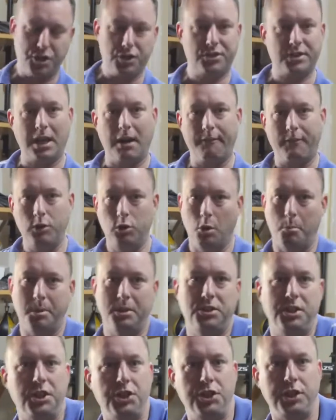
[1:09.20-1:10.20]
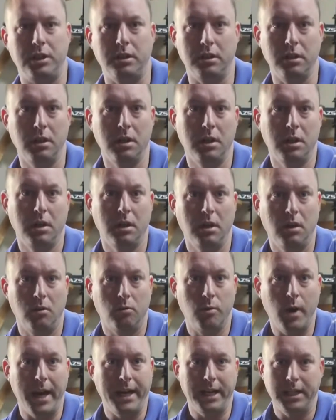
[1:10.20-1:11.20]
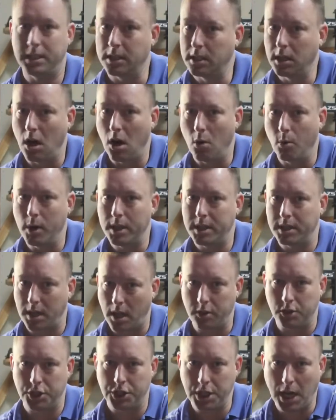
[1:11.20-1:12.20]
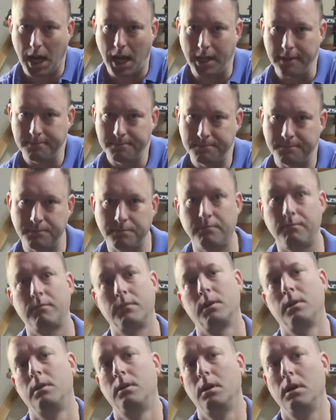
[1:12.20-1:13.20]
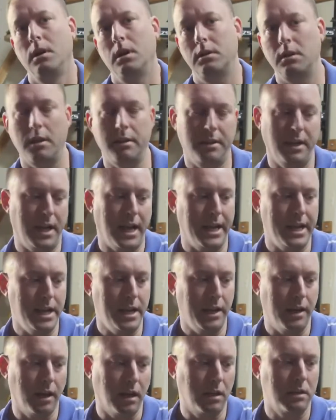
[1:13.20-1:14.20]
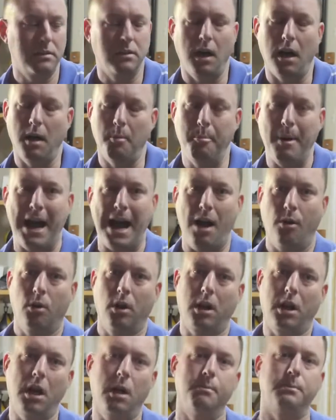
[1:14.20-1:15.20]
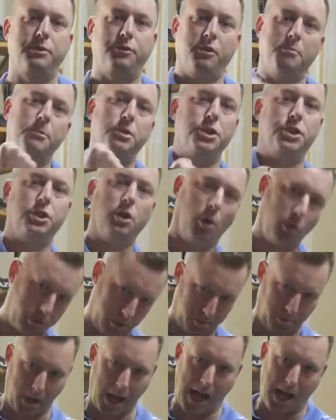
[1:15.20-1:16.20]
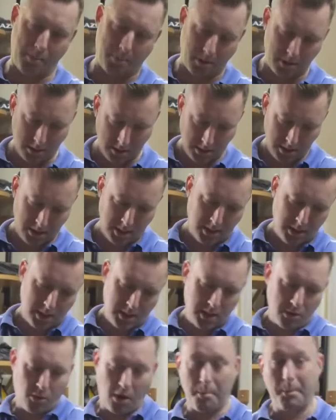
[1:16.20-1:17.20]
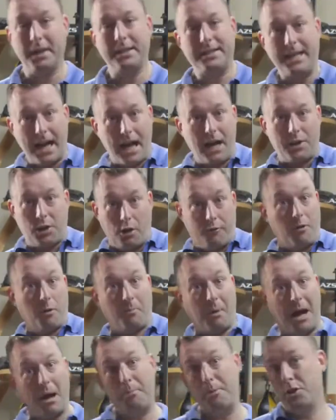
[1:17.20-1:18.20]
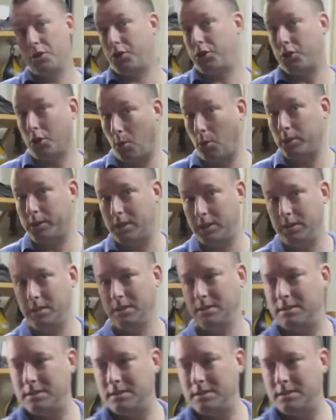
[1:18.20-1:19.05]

yourself into a position ready to go with another shot. Another thing I hear, power comes from the shoulder pop. Well, I'm going to tell you, if you're popping your shoulder,